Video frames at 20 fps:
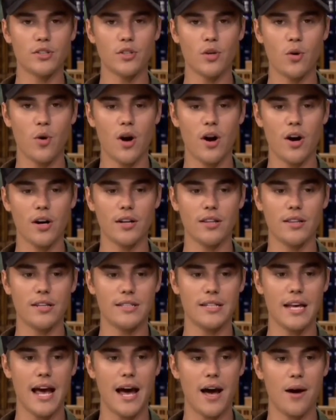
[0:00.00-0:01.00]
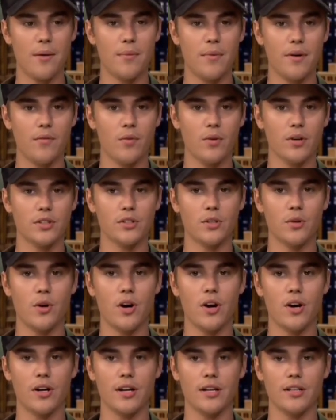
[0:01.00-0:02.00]
and however she gave no
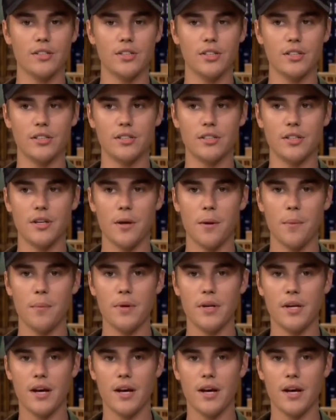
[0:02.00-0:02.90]
more subtleties, it's